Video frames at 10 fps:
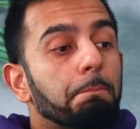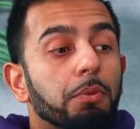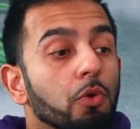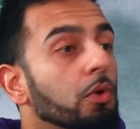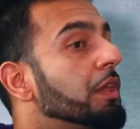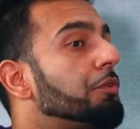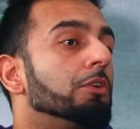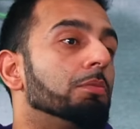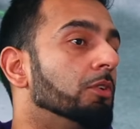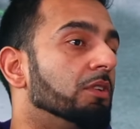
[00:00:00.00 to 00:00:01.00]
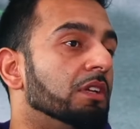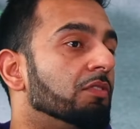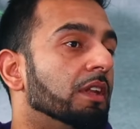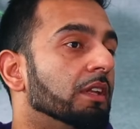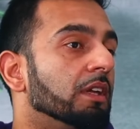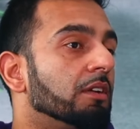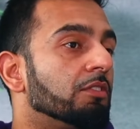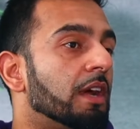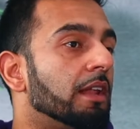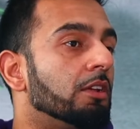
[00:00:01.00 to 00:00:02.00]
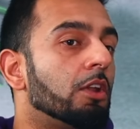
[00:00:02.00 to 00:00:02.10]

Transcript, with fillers: purely through community funding, wow. right?